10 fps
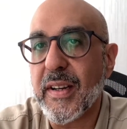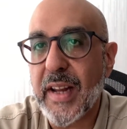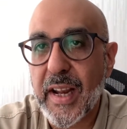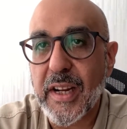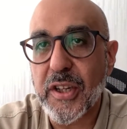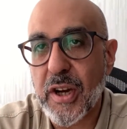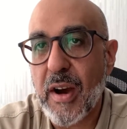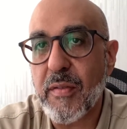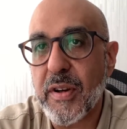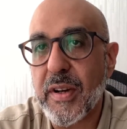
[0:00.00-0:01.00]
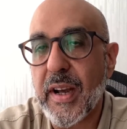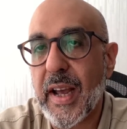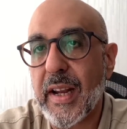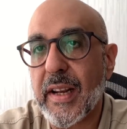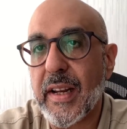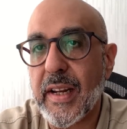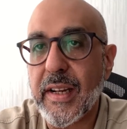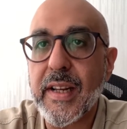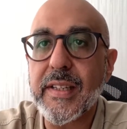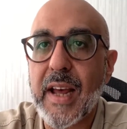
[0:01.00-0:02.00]
taken a shower, and it
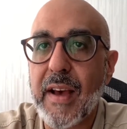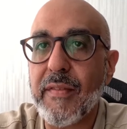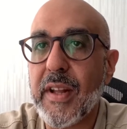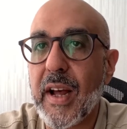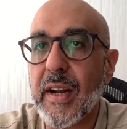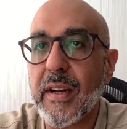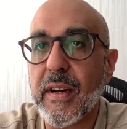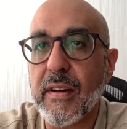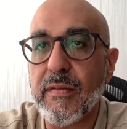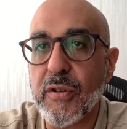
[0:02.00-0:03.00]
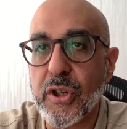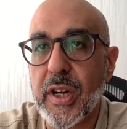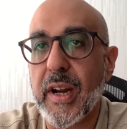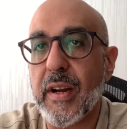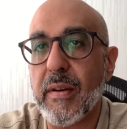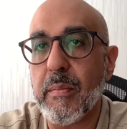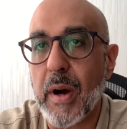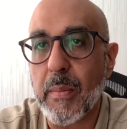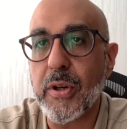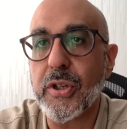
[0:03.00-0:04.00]
does have that uh, fougere
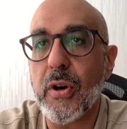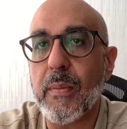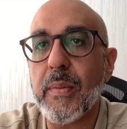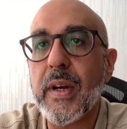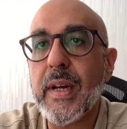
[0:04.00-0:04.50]
barbershop